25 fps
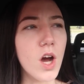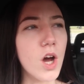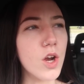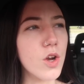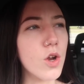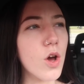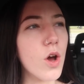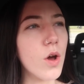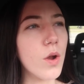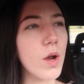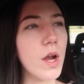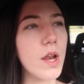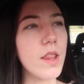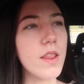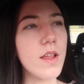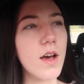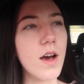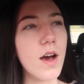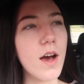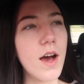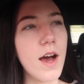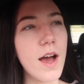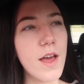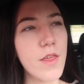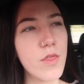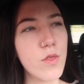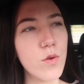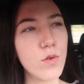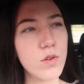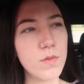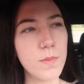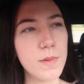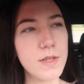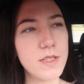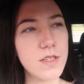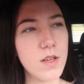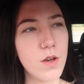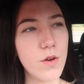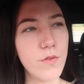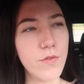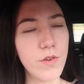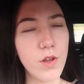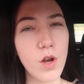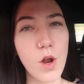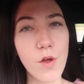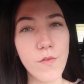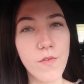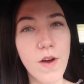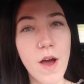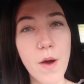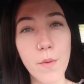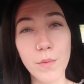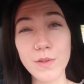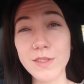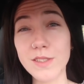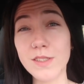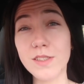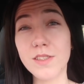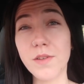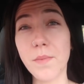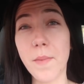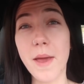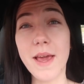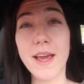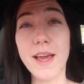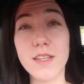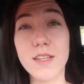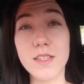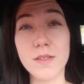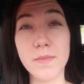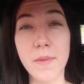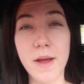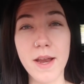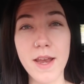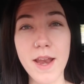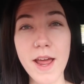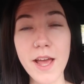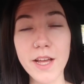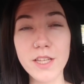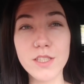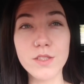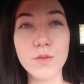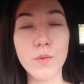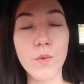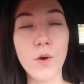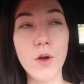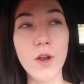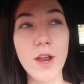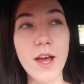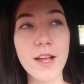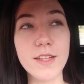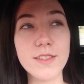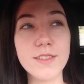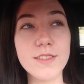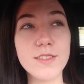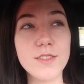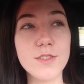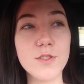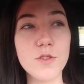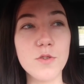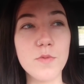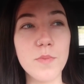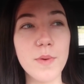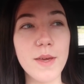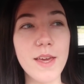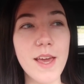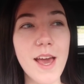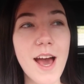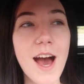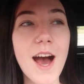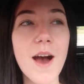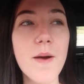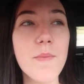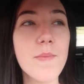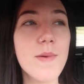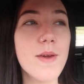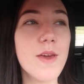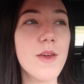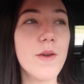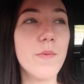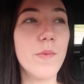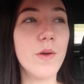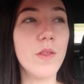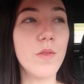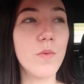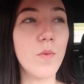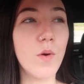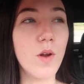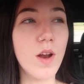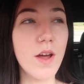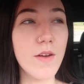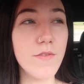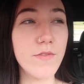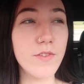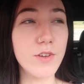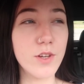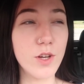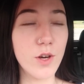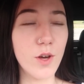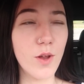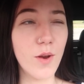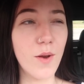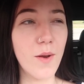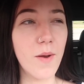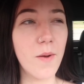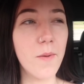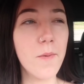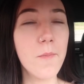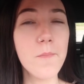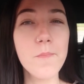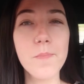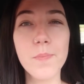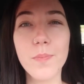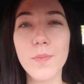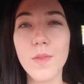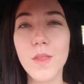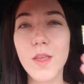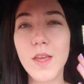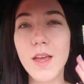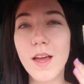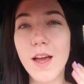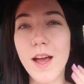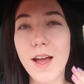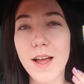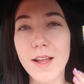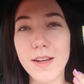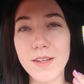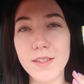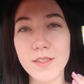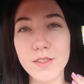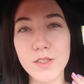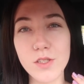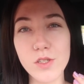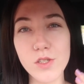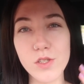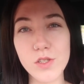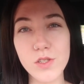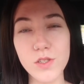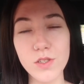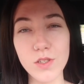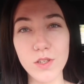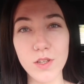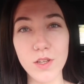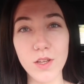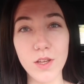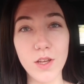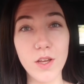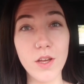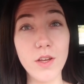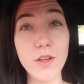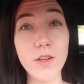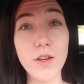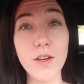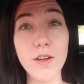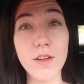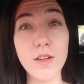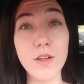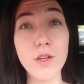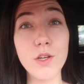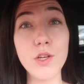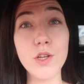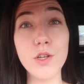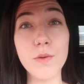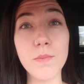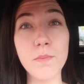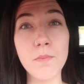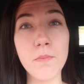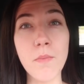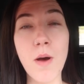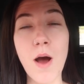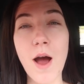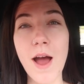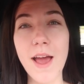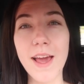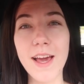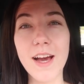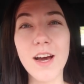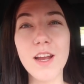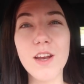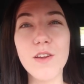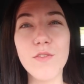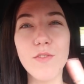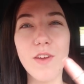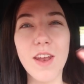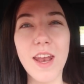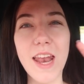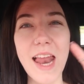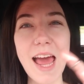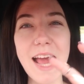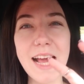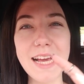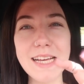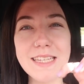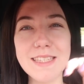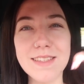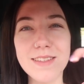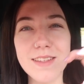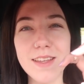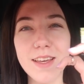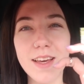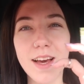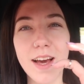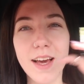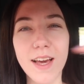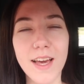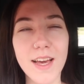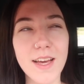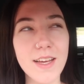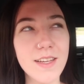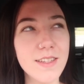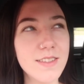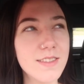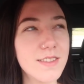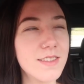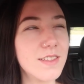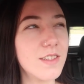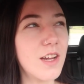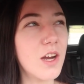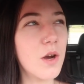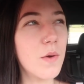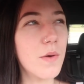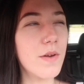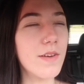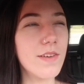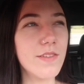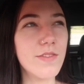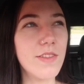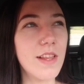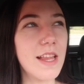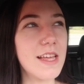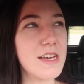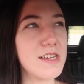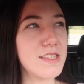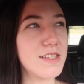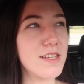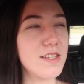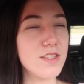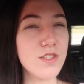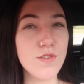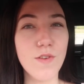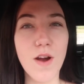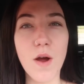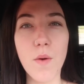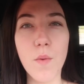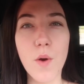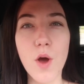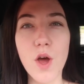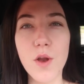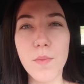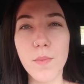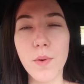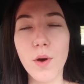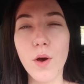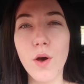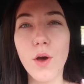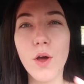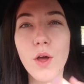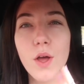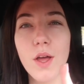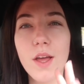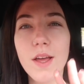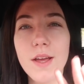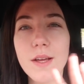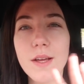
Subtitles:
And not only that, I thought to myself, you know, if I wasn't to it to my next one, I'd still be happy with what I've done. And my kind of legacy, I guess. I don't know if legacy is the right word, but